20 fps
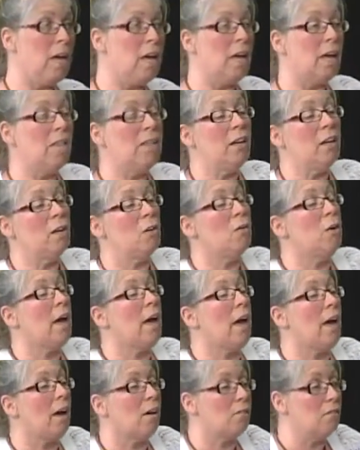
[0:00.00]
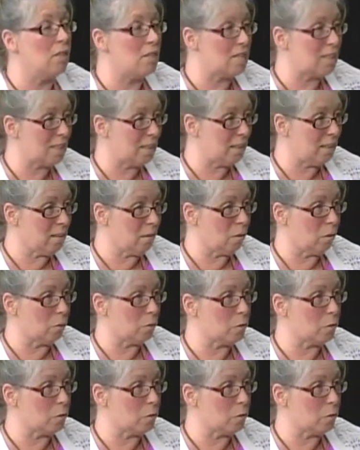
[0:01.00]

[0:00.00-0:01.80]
And they don't have the skills.